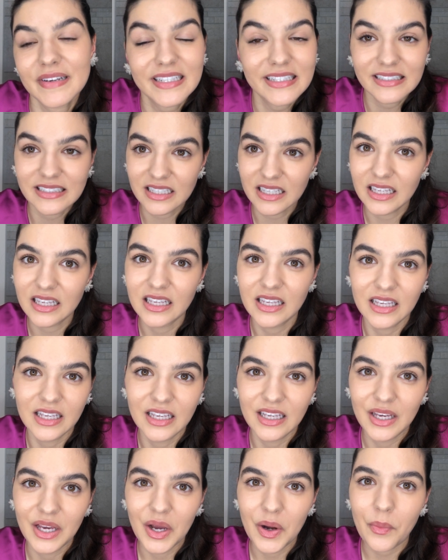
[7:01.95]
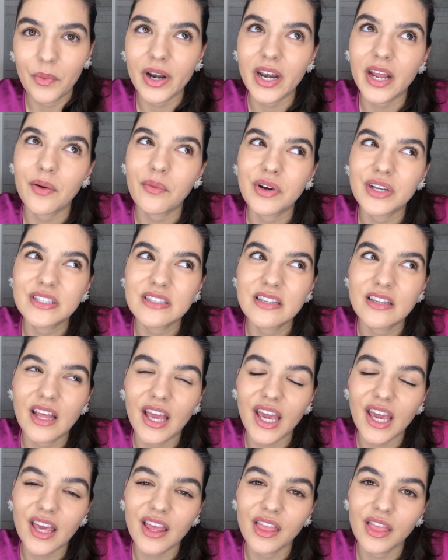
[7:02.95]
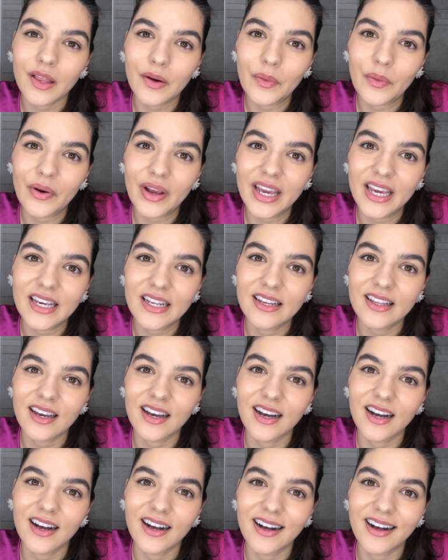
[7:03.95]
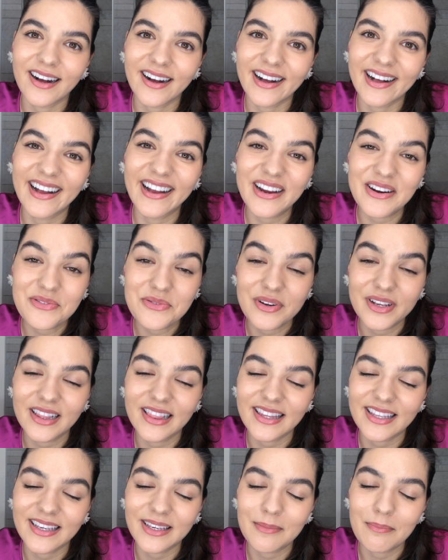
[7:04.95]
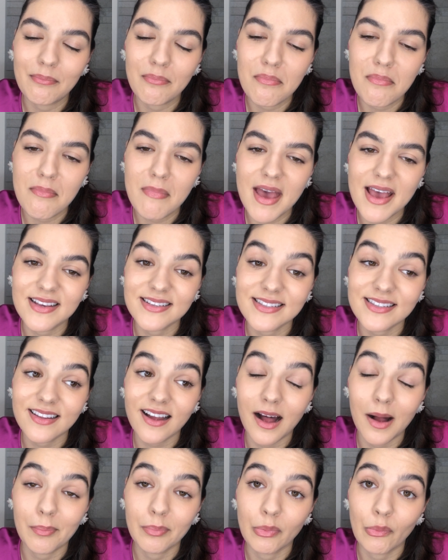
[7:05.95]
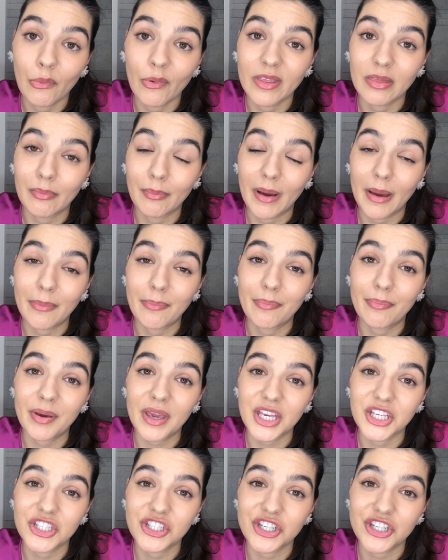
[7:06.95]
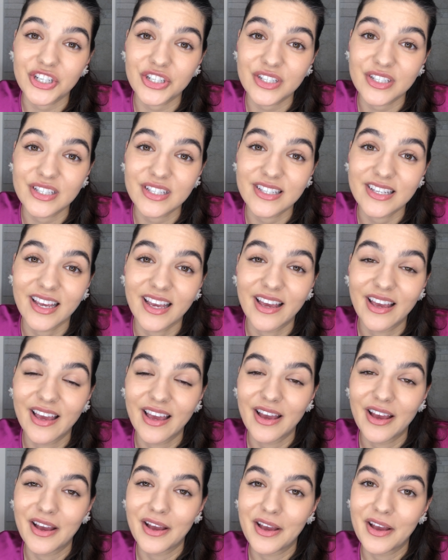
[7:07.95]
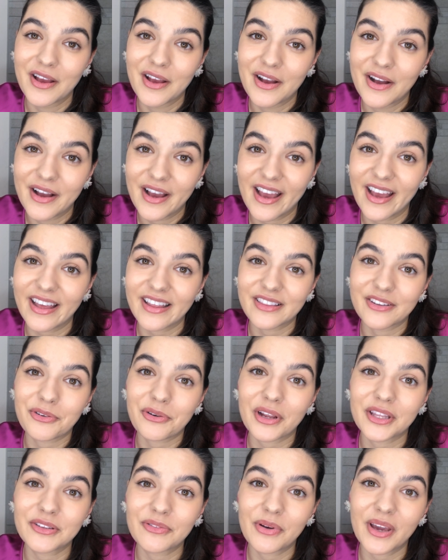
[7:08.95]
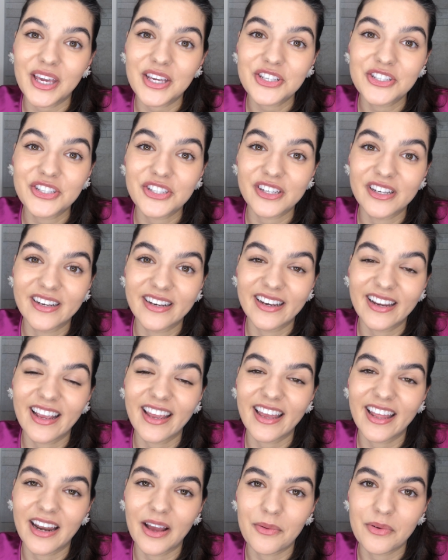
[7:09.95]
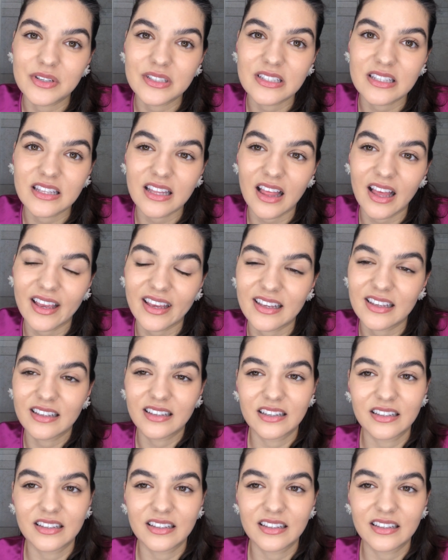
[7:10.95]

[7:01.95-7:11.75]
but when I was in 8th grade, I really messed up with my pictures at graduation, and I was like